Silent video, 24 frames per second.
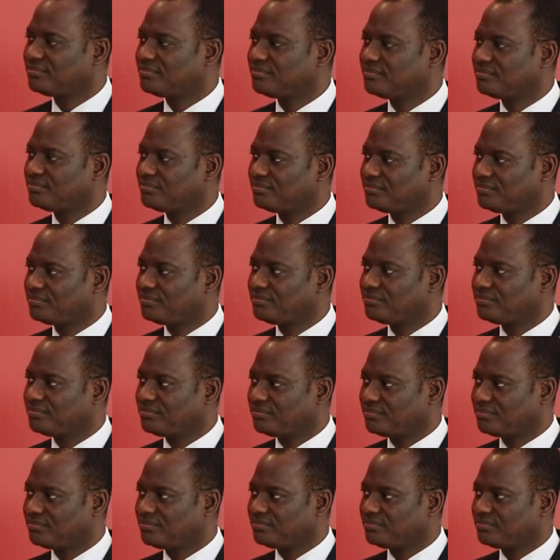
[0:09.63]

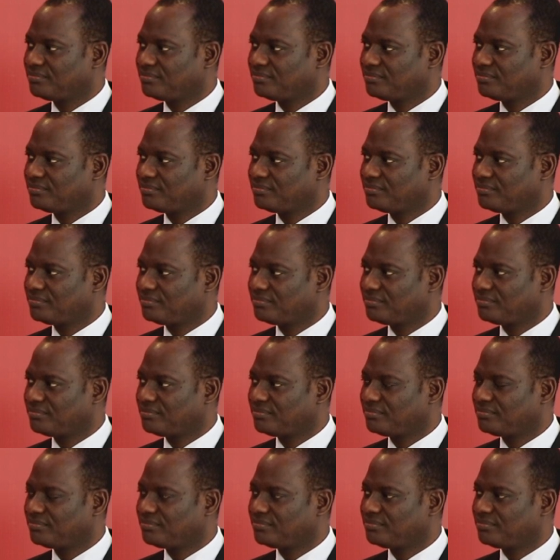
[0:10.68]

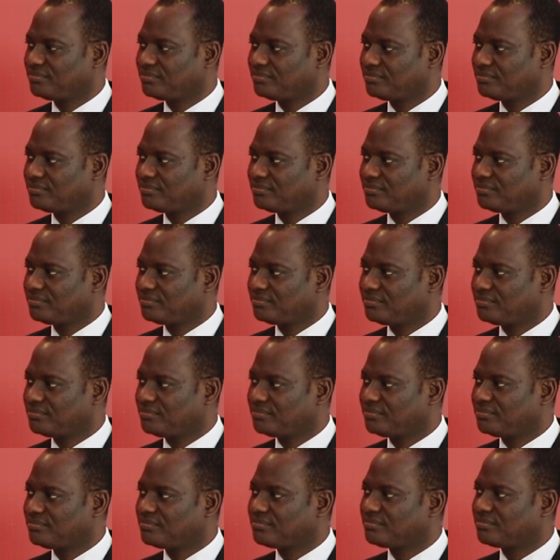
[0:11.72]

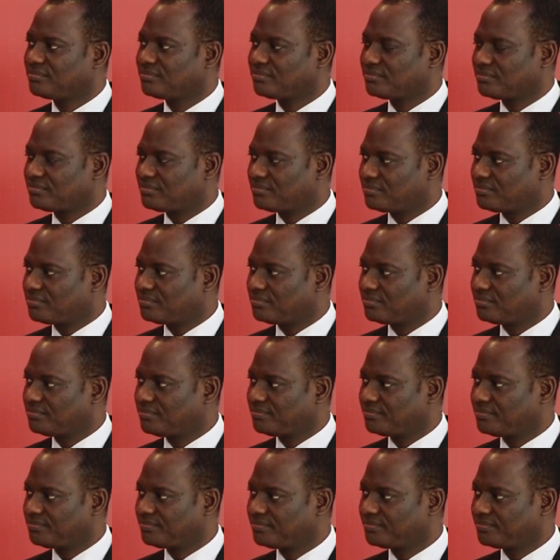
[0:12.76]
(silent)